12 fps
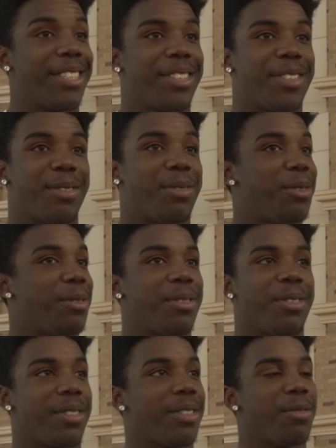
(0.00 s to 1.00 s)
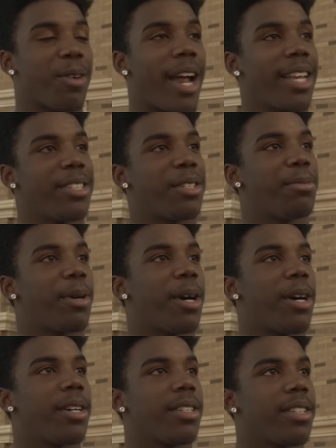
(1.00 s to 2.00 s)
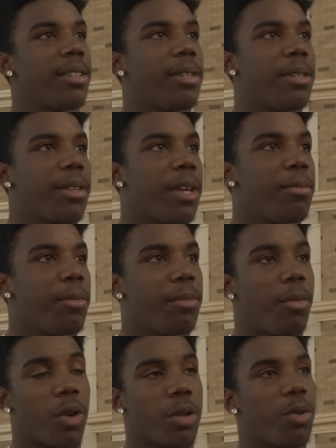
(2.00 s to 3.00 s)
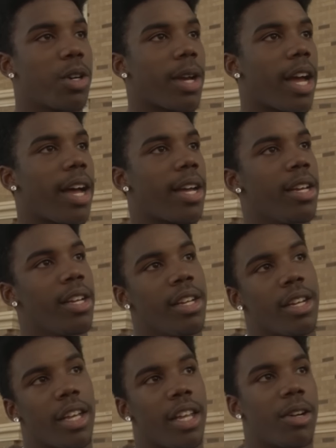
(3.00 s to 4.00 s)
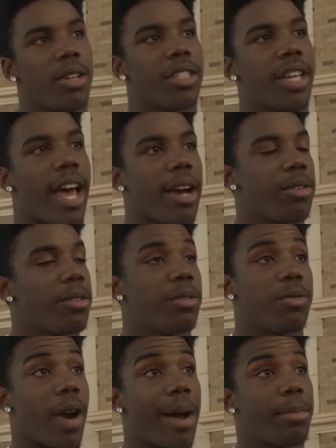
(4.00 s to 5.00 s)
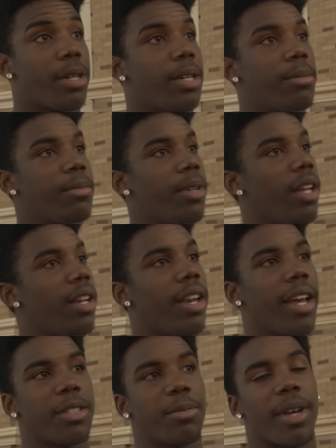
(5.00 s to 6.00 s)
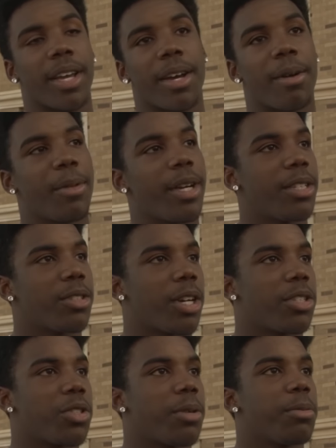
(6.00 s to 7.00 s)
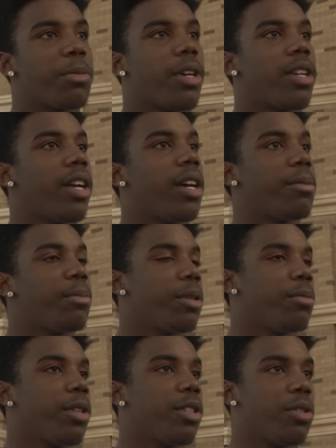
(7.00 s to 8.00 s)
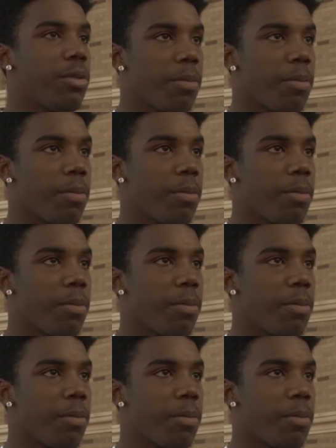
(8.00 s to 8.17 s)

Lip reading: Just rally to the ball, get more than one guy in on the tackle and wrap up. And next man come in, try to strip the ball out pretty much.